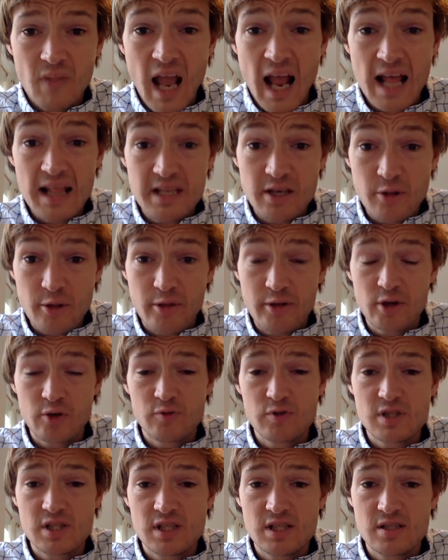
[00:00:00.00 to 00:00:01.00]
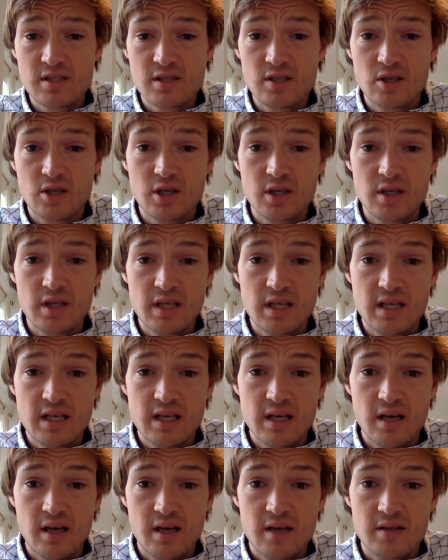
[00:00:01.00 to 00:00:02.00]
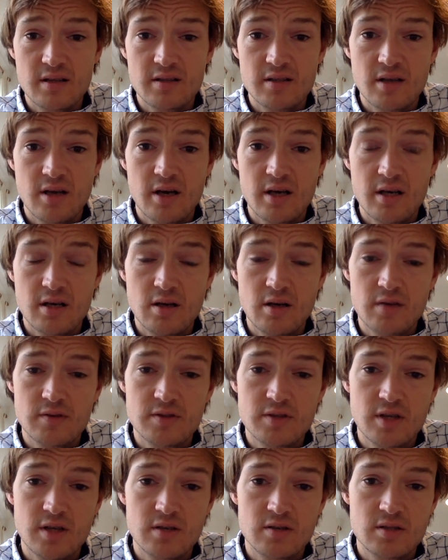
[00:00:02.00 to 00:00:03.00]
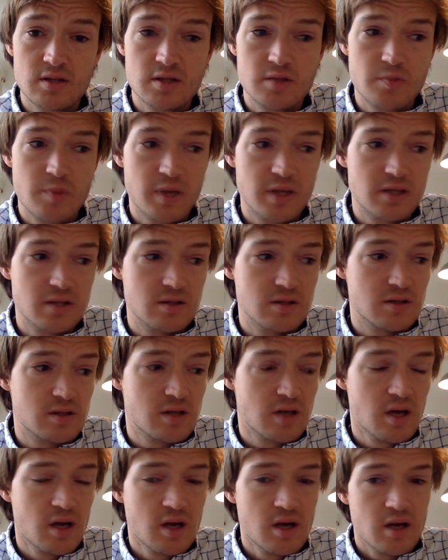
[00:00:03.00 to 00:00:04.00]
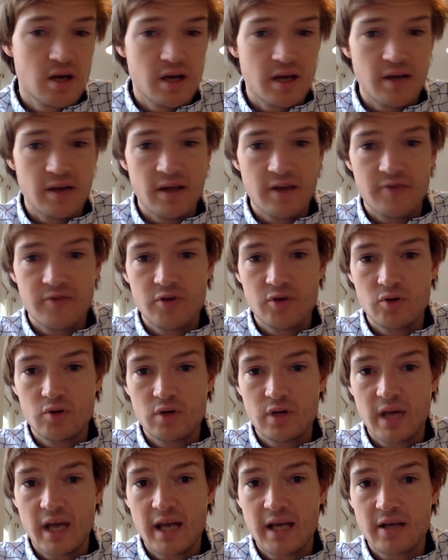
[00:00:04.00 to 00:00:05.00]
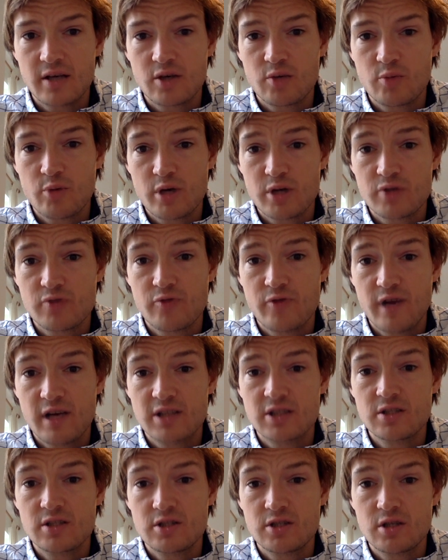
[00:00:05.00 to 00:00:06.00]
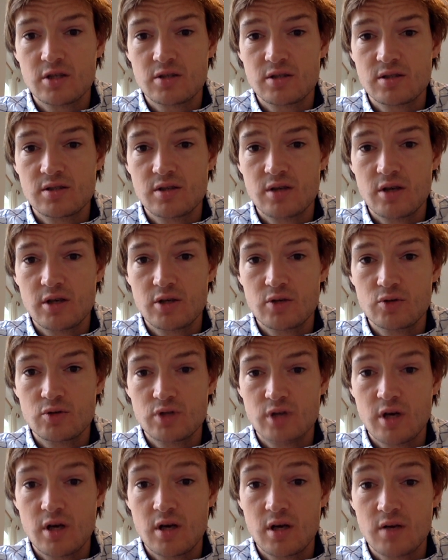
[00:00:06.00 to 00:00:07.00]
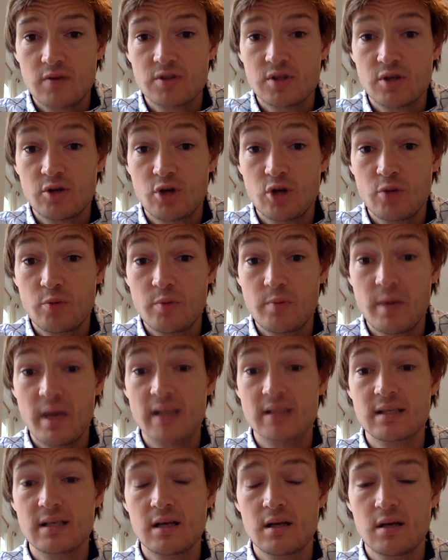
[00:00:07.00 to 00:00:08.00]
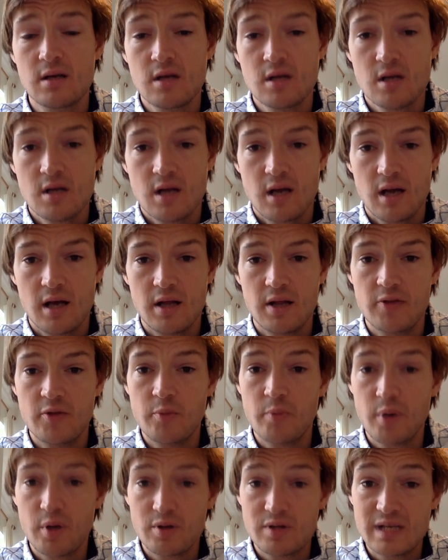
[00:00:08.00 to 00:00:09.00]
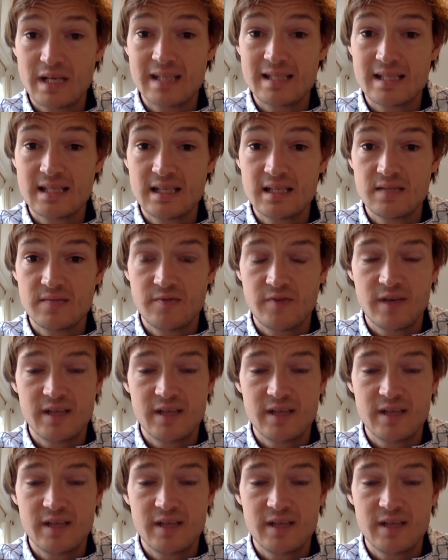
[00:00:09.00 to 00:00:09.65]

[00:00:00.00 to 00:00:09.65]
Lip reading: And the other thing, obviously, is to look at the diet and lifestyle. So these patients If you're getting a compression fracture, the chances are your diet and lifestyle could be better, and the bone density isn't